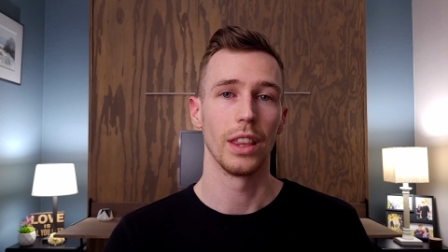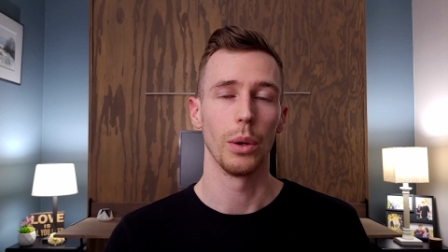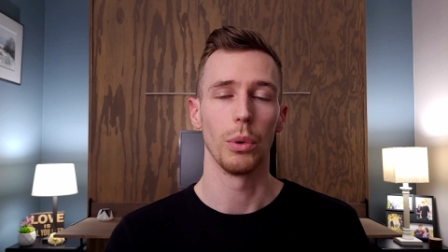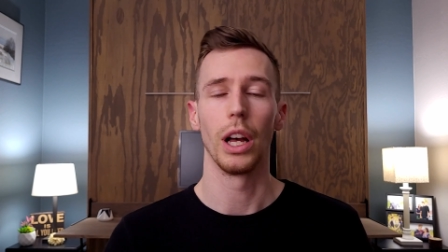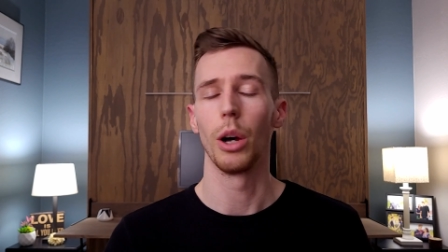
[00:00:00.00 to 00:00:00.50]

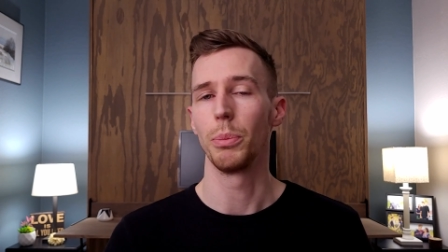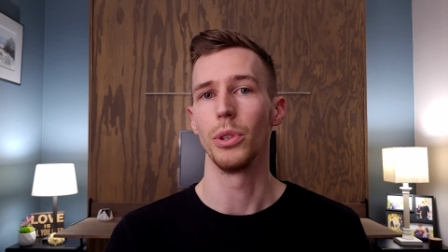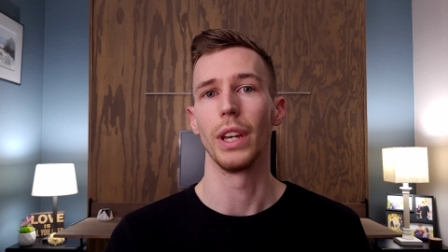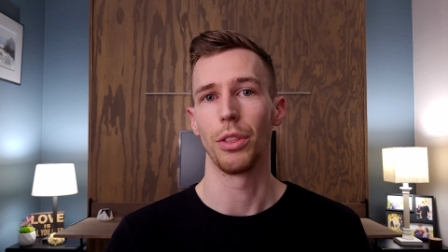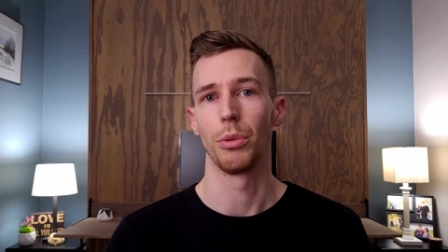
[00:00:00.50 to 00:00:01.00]
that will help
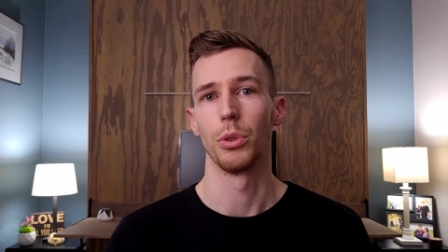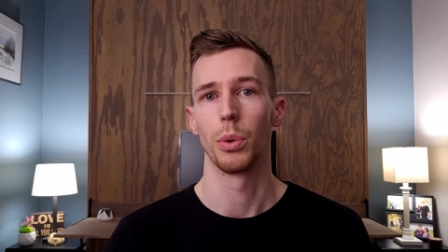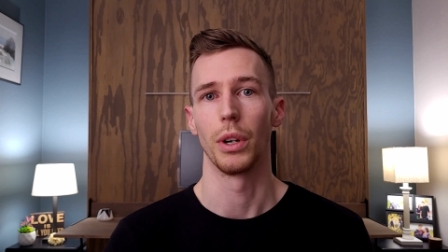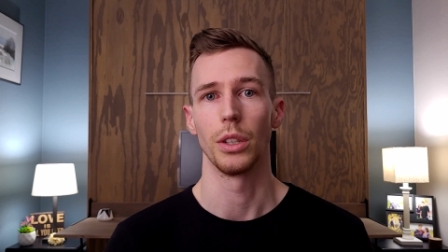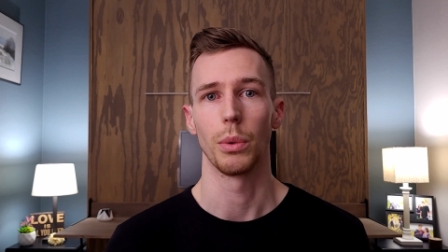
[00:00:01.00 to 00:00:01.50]
you get through
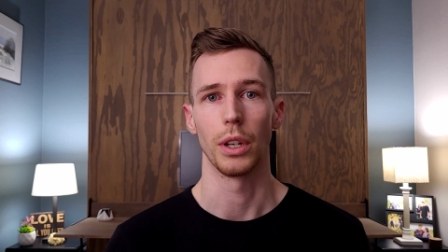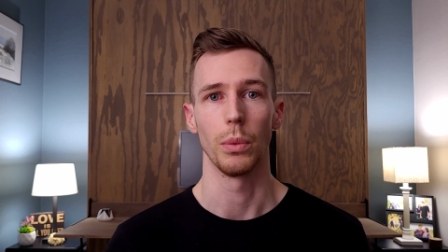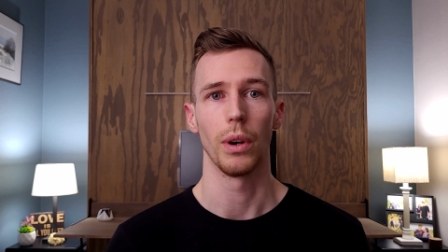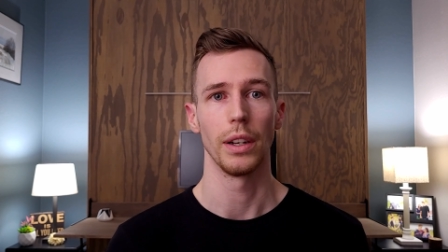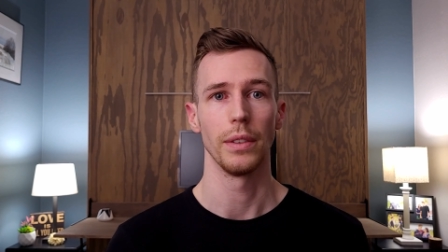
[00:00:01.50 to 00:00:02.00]

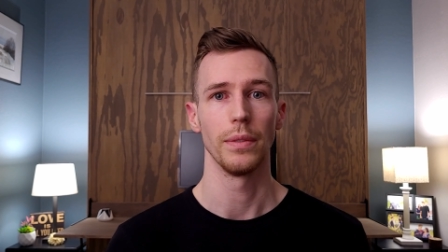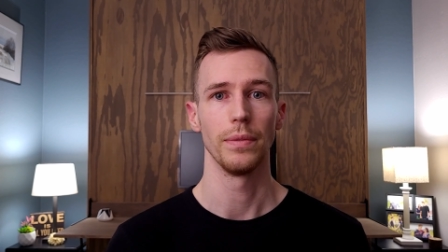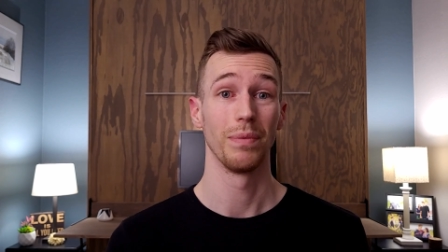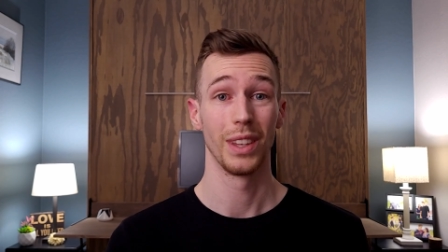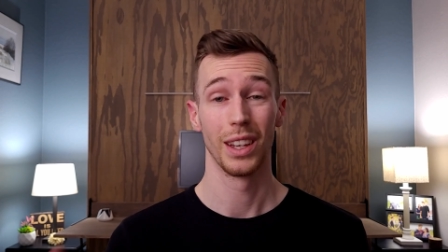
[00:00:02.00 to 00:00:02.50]
2021?
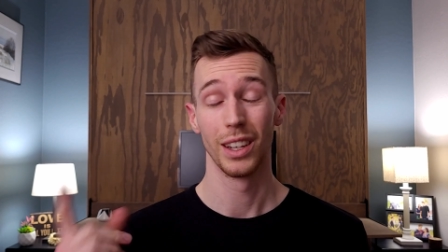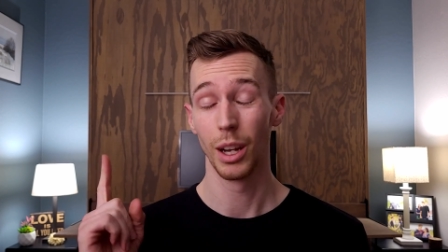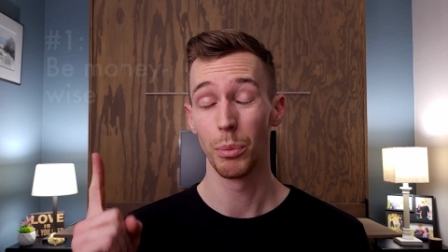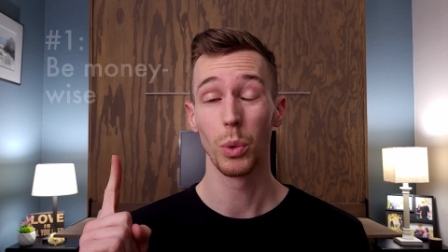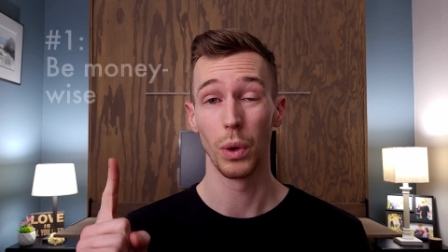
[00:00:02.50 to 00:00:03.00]

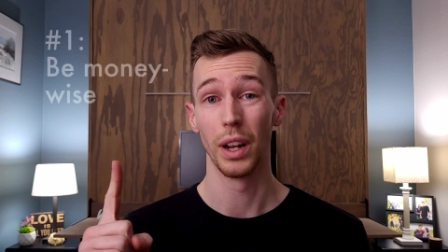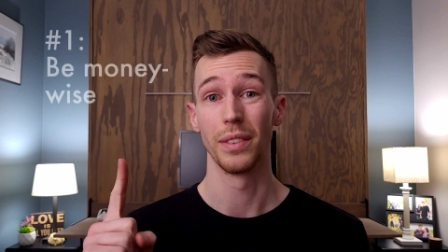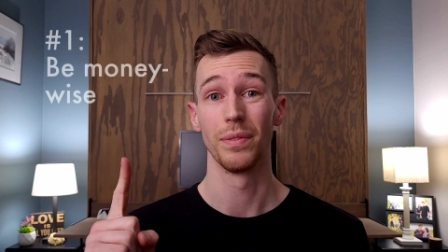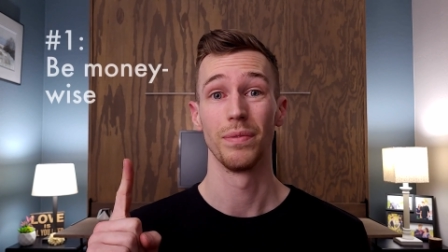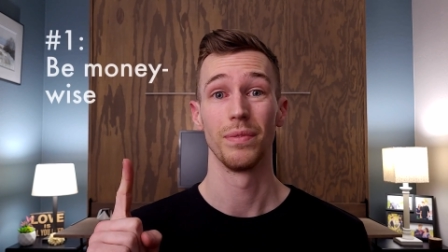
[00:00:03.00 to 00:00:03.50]
Number 1,